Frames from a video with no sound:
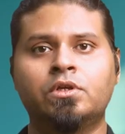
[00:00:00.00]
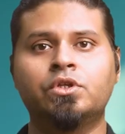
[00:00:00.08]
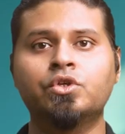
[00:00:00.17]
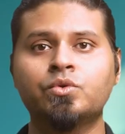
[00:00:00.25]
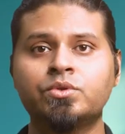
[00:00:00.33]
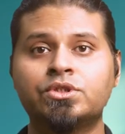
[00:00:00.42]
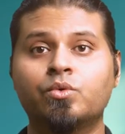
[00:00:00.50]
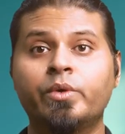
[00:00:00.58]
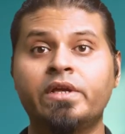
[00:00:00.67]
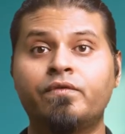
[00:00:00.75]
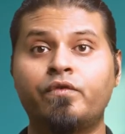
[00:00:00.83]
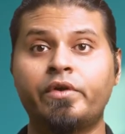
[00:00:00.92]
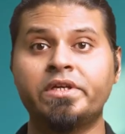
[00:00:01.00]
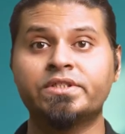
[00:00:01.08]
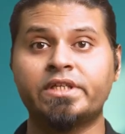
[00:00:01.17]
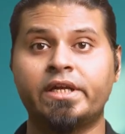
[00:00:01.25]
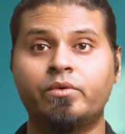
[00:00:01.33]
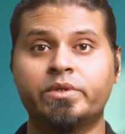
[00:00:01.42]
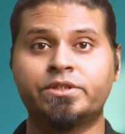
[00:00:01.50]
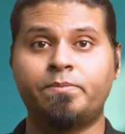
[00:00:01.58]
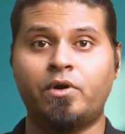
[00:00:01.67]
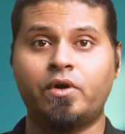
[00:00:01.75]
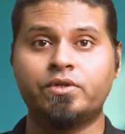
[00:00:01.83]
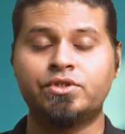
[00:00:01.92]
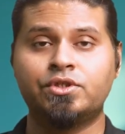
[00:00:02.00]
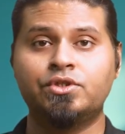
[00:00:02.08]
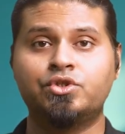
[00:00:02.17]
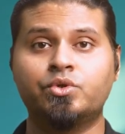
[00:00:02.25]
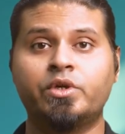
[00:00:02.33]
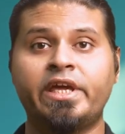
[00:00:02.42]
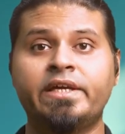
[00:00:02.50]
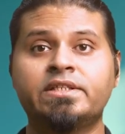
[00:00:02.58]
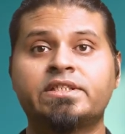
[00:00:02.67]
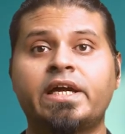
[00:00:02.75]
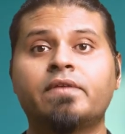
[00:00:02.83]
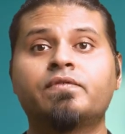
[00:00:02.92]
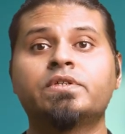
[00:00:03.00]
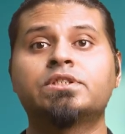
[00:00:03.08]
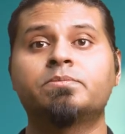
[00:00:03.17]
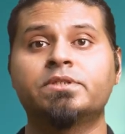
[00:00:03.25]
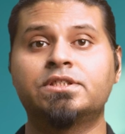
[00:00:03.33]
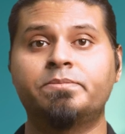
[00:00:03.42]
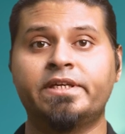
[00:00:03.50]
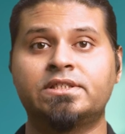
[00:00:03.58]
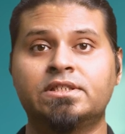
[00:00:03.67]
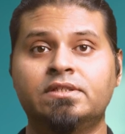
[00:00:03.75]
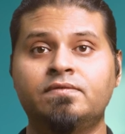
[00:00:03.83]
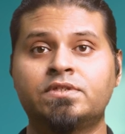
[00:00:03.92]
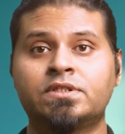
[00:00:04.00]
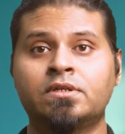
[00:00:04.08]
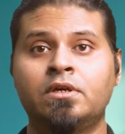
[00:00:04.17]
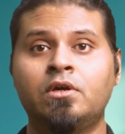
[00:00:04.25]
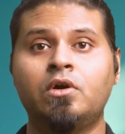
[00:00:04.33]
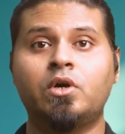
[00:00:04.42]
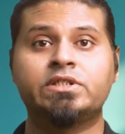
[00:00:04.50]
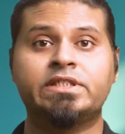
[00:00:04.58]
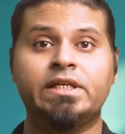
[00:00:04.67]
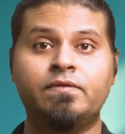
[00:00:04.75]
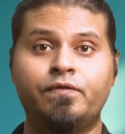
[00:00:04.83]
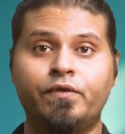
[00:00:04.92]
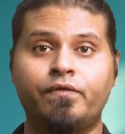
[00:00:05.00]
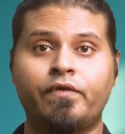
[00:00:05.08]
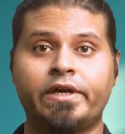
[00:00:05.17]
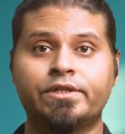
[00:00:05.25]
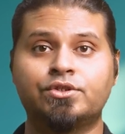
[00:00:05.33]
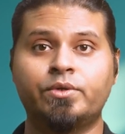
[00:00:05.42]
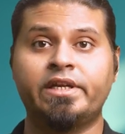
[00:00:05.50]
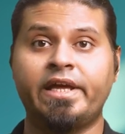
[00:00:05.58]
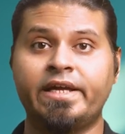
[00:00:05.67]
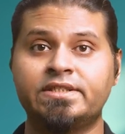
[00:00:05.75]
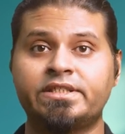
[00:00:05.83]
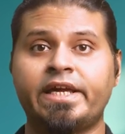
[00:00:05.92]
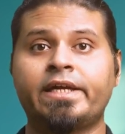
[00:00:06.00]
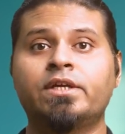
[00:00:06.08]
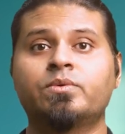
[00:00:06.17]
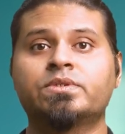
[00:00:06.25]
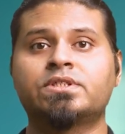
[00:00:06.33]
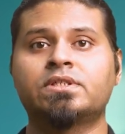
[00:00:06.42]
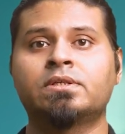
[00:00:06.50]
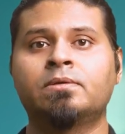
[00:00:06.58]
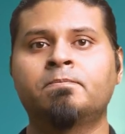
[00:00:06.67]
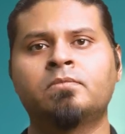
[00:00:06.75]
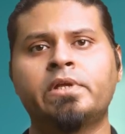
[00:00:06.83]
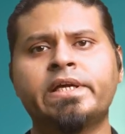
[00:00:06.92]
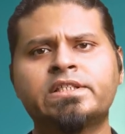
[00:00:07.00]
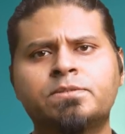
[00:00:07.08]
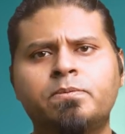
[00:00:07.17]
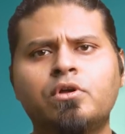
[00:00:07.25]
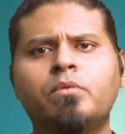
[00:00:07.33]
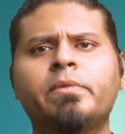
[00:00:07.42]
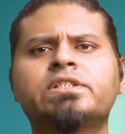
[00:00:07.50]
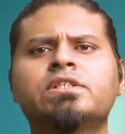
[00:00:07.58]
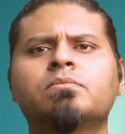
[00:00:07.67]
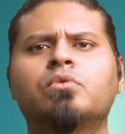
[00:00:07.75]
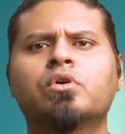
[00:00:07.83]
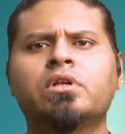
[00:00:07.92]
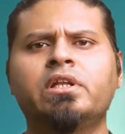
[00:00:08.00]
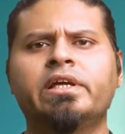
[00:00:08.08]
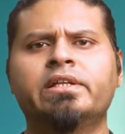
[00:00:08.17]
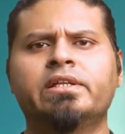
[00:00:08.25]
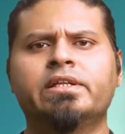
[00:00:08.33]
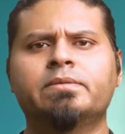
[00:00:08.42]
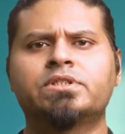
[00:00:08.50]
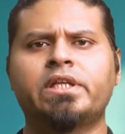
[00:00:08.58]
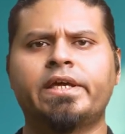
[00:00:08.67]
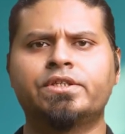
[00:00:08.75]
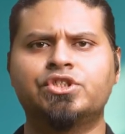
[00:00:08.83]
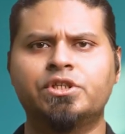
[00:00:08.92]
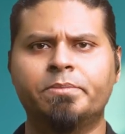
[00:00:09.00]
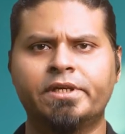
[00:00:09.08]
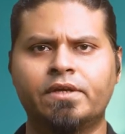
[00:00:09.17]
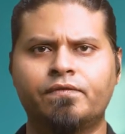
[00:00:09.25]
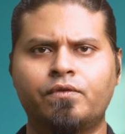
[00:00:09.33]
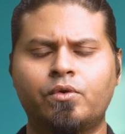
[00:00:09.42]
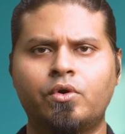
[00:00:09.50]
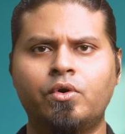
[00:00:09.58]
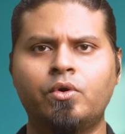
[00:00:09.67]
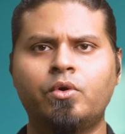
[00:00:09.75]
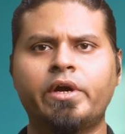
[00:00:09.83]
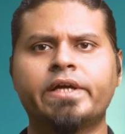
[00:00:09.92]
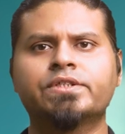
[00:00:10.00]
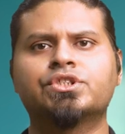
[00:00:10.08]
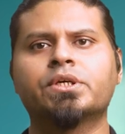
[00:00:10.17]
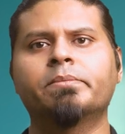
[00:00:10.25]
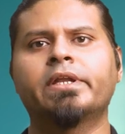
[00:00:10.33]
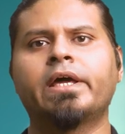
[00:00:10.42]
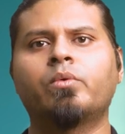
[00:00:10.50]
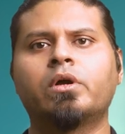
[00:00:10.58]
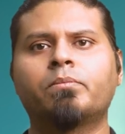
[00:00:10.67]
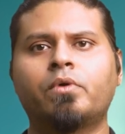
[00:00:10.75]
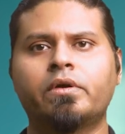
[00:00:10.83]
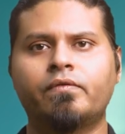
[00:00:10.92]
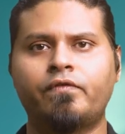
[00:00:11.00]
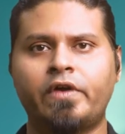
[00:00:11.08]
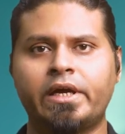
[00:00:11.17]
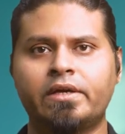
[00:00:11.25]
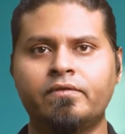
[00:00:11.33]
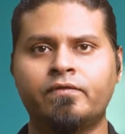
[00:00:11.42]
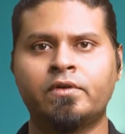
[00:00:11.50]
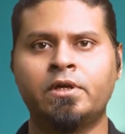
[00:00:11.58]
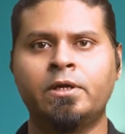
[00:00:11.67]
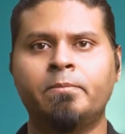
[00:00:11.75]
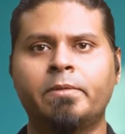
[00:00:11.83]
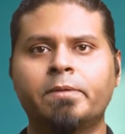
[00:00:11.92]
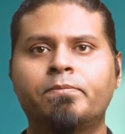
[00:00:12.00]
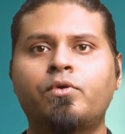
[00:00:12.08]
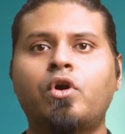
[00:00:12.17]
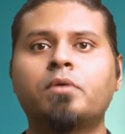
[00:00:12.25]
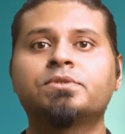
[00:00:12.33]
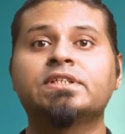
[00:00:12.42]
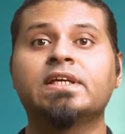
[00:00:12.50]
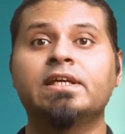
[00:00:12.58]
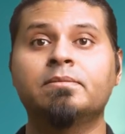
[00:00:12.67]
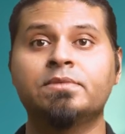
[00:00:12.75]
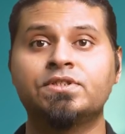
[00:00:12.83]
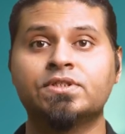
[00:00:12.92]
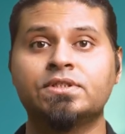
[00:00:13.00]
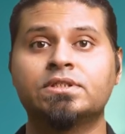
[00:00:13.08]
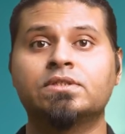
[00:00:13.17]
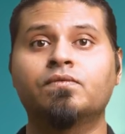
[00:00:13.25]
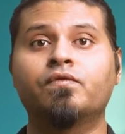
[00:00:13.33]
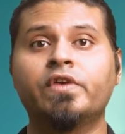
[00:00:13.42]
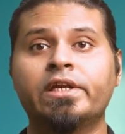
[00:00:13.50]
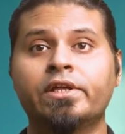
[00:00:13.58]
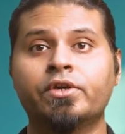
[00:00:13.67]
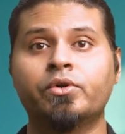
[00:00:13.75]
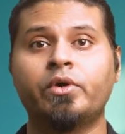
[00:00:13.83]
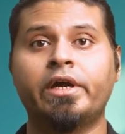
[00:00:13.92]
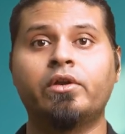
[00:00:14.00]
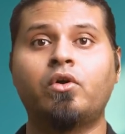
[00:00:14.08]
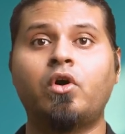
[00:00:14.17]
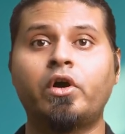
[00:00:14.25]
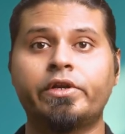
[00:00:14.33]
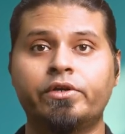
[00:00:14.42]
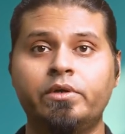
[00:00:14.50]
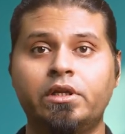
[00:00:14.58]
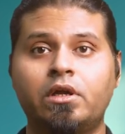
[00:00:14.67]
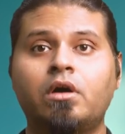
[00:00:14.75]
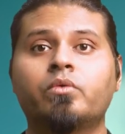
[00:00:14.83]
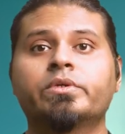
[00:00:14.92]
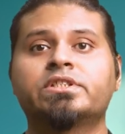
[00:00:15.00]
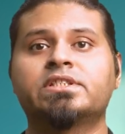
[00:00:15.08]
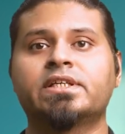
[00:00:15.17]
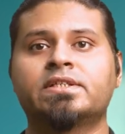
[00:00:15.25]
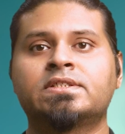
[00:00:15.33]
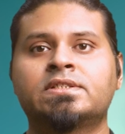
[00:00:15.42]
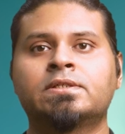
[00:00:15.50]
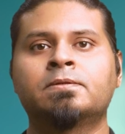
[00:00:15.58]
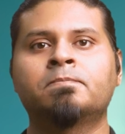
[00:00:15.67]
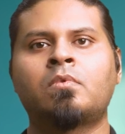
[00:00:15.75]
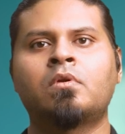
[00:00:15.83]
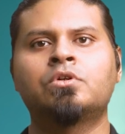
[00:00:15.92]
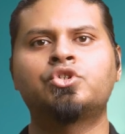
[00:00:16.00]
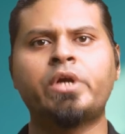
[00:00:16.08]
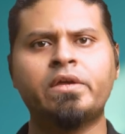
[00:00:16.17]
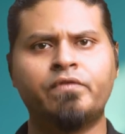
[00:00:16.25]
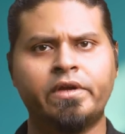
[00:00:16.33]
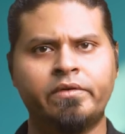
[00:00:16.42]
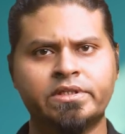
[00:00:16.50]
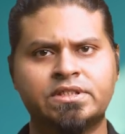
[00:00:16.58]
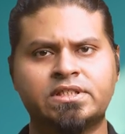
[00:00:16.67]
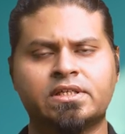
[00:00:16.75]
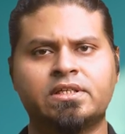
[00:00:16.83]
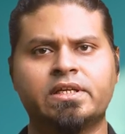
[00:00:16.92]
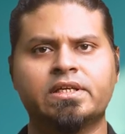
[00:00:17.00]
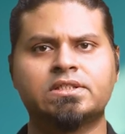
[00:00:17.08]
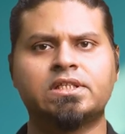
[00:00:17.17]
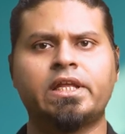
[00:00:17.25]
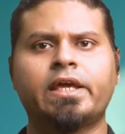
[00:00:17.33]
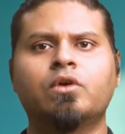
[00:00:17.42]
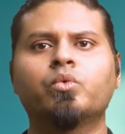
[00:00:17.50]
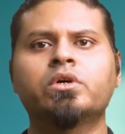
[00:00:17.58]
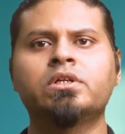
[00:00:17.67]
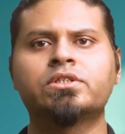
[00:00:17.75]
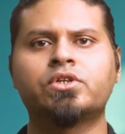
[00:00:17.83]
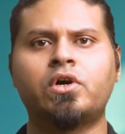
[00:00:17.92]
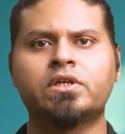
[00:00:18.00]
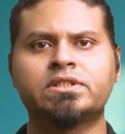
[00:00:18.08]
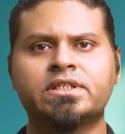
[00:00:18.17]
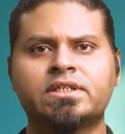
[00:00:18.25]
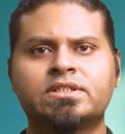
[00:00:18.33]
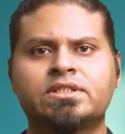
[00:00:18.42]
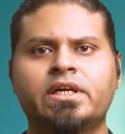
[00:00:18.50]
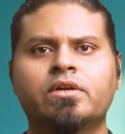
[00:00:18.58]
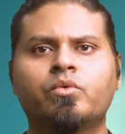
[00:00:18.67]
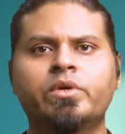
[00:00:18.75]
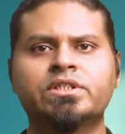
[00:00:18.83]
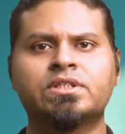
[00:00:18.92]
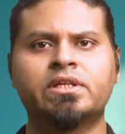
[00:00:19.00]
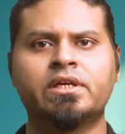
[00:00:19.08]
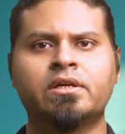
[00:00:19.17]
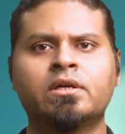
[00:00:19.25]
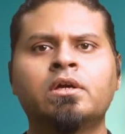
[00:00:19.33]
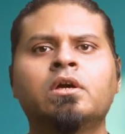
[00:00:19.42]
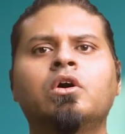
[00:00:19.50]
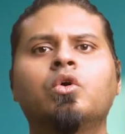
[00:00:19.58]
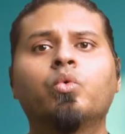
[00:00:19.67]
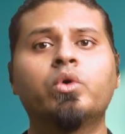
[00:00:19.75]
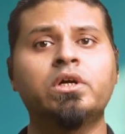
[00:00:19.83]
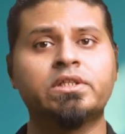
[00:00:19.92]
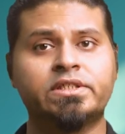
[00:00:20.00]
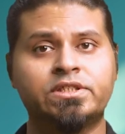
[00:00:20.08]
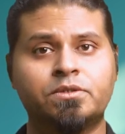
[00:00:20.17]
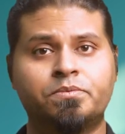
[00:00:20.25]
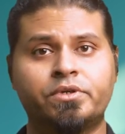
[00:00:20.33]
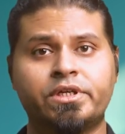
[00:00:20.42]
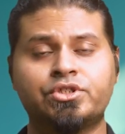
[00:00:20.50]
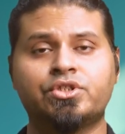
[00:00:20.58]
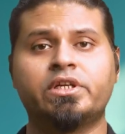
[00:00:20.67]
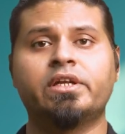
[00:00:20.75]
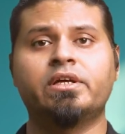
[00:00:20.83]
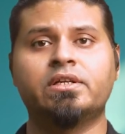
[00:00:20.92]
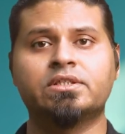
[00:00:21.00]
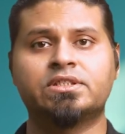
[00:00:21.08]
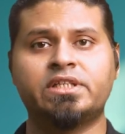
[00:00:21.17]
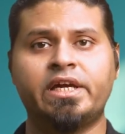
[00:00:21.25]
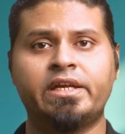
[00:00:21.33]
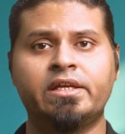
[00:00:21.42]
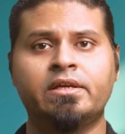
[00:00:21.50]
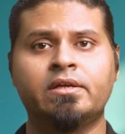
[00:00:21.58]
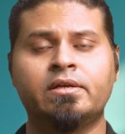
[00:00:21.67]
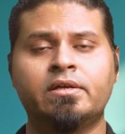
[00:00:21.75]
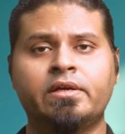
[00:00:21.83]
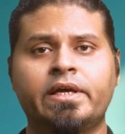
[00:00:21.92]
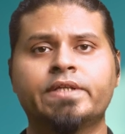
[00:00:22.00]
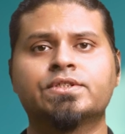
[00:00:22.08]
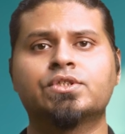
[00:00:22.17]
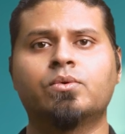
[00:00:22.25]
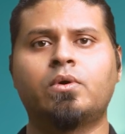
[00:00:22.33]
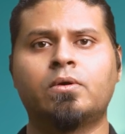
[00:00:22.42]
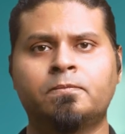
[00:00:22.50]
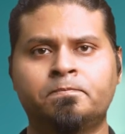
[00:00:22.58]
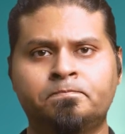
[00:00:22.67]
Use rephrase and respond to gain diverse perspectives, or self-refine to enhance accuracy. Explore multimodal LLMs like GPT-4o and Gemini 1.5 by prompting images, video, and audio along with text. Try various techniques like world context and reasoning, world interpretation and understanding, and so on.